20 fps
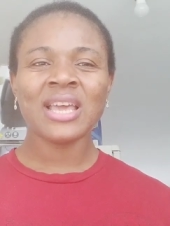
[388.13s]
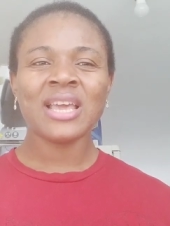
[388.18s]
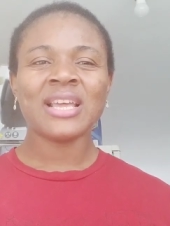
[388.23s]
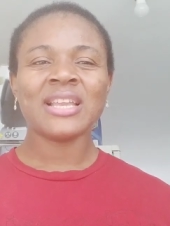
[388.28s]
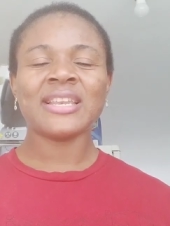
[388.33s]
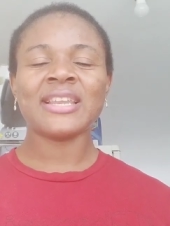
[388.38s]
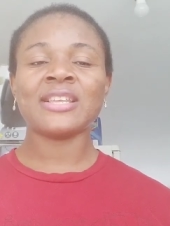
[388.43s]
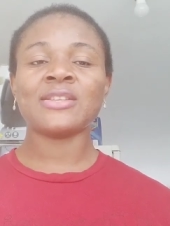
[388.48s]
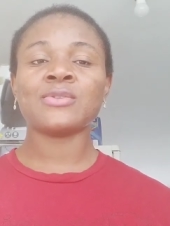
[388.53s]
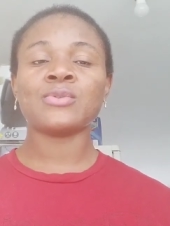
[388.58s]

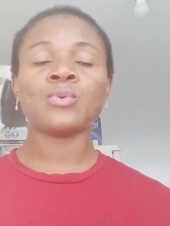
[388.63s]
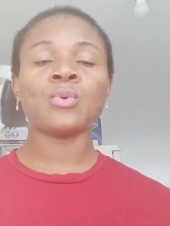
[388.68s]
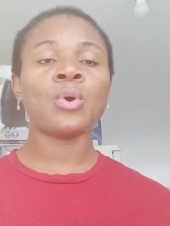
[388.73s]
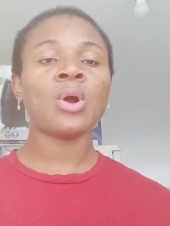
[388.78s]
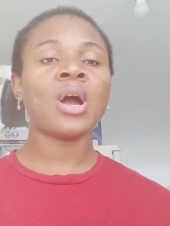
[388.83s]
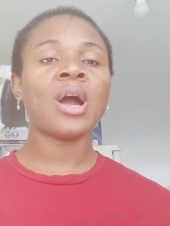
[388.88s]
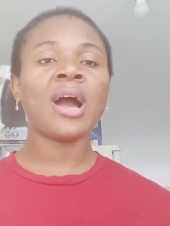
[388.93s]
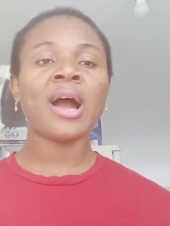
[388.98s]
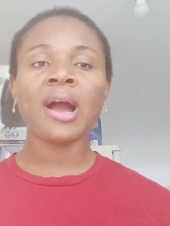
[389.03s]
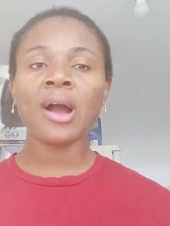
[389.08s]
There's no
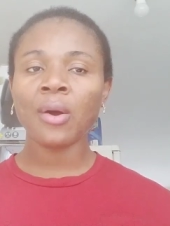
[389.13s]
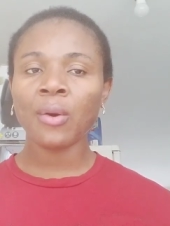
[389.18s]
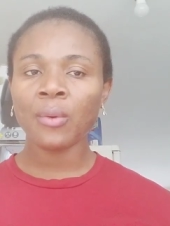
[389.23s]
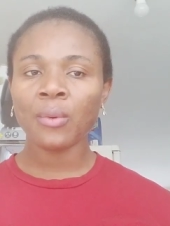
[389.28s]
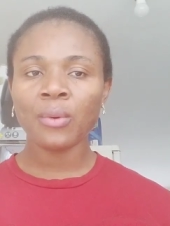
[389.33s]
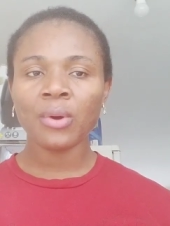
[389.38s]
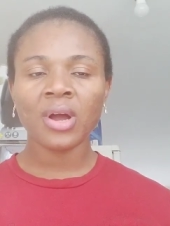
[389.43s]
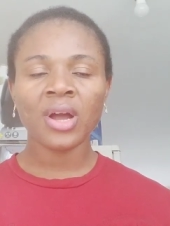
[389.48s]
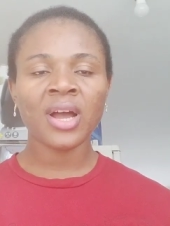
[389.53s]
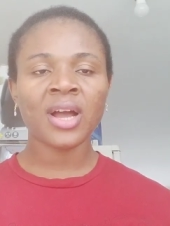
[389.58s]

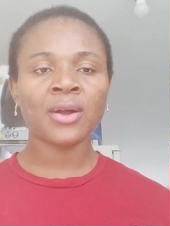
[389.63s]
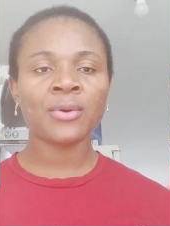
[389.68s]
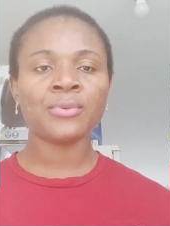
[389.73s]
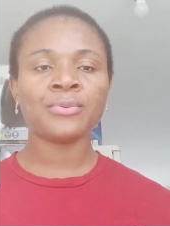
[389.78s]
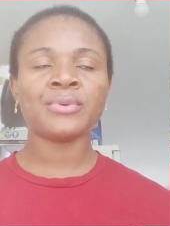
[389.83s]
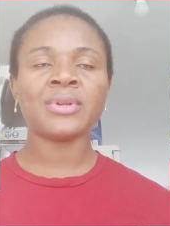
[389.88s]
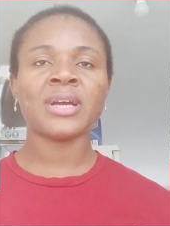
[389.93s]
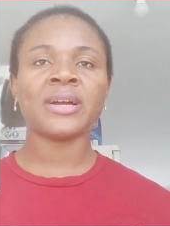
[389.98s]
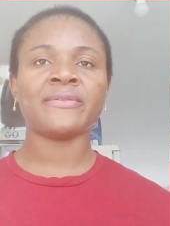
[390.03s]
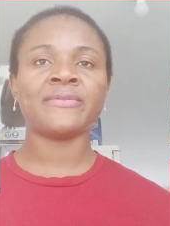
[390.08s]
how I
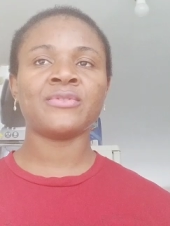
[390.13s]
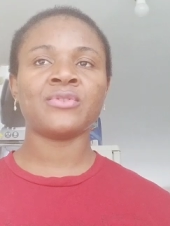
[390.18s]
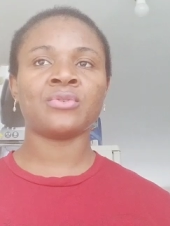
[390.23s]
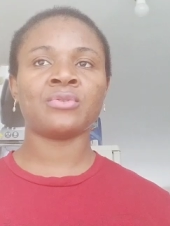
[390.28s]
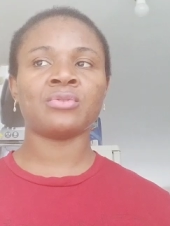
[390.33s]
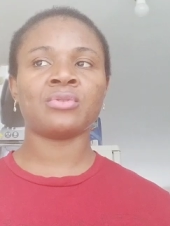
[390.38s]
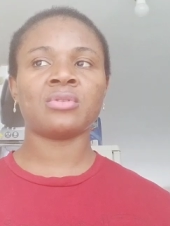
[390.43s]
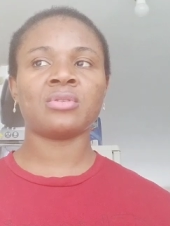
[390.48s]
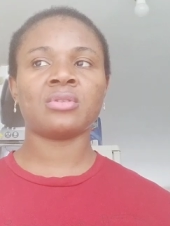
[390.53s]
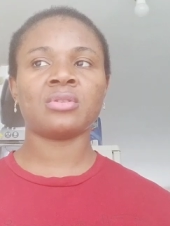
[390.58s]
could have
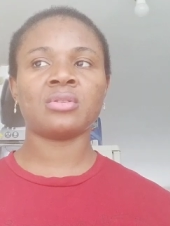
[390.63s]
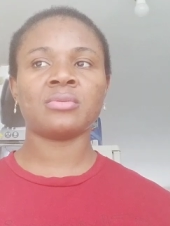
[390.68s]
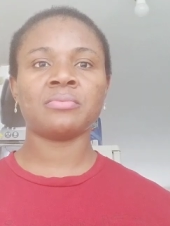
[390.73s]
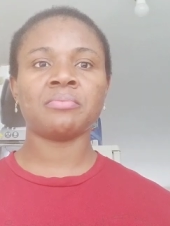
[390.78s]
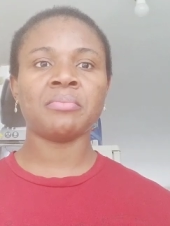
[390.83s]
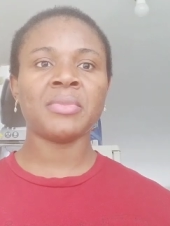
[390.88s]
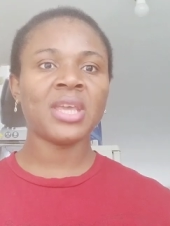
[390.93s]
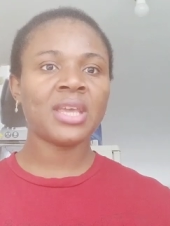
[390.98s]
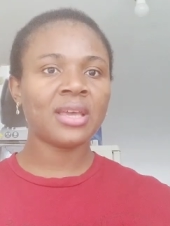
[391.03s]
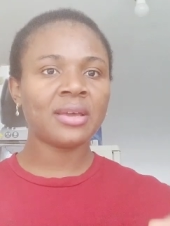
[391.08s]
just
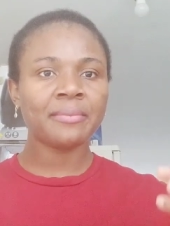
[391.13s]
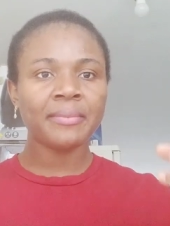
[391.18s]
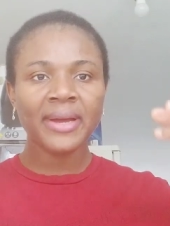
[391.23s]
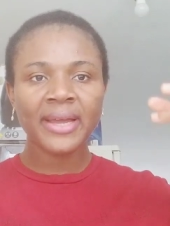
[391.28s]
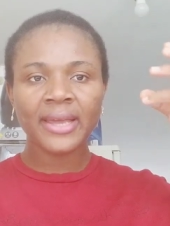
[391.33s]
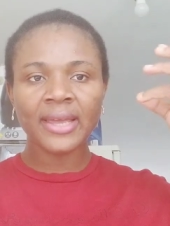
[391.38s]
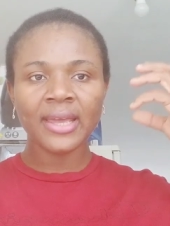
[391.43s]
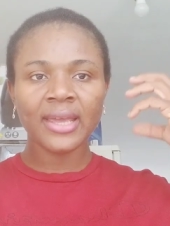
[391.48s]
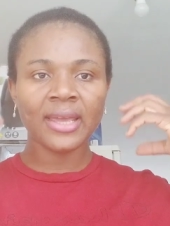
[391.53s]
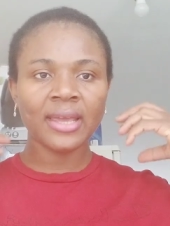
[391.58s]
make my
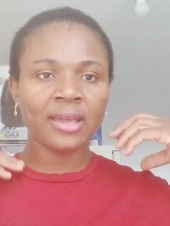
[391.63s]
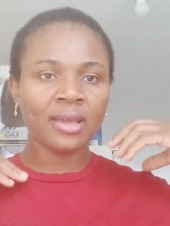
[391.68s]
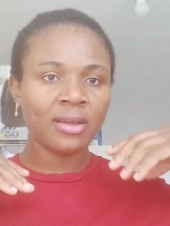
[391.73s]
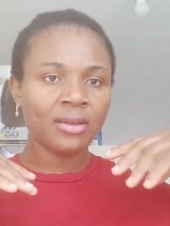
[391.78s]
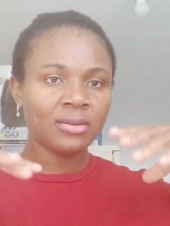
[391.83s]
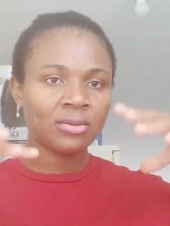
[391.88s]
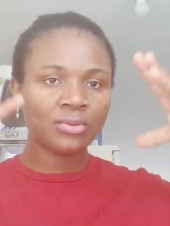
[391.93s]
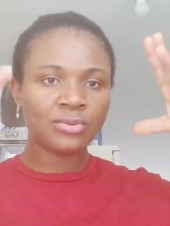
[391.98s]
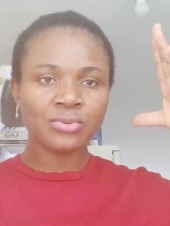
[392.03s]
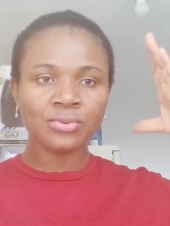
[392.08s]

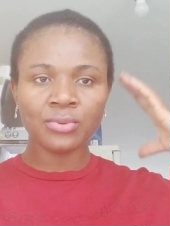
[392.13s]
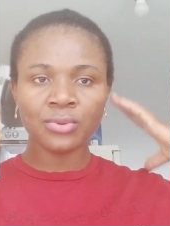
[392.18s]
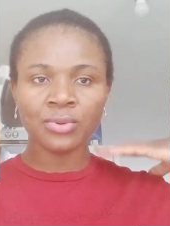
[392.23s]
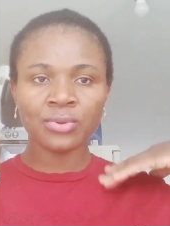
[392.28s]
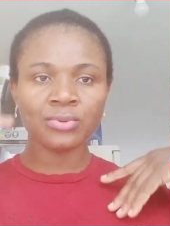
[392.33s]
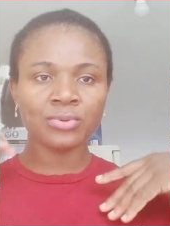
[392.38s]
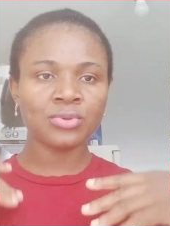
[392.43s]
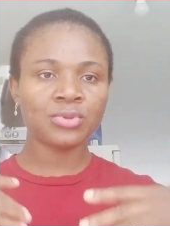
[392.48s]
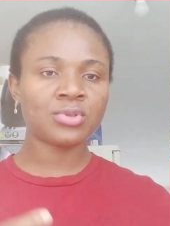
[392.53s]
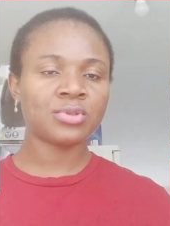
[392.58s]
hair, do all
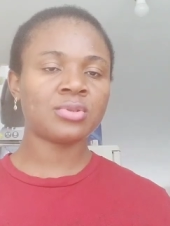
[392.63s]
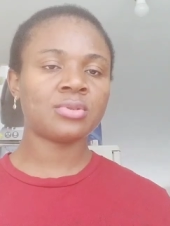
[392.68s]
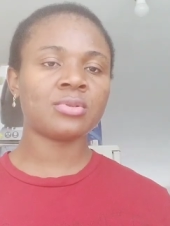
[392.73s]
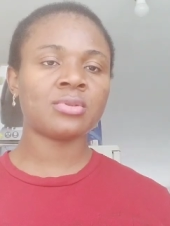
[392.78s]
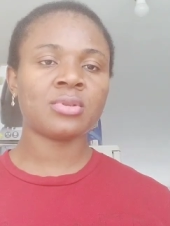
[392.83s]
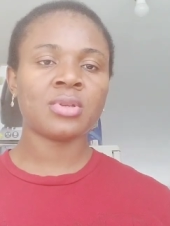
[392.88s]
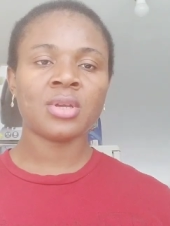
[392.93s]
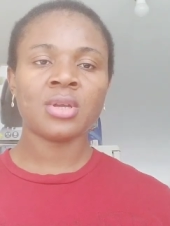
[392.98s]
those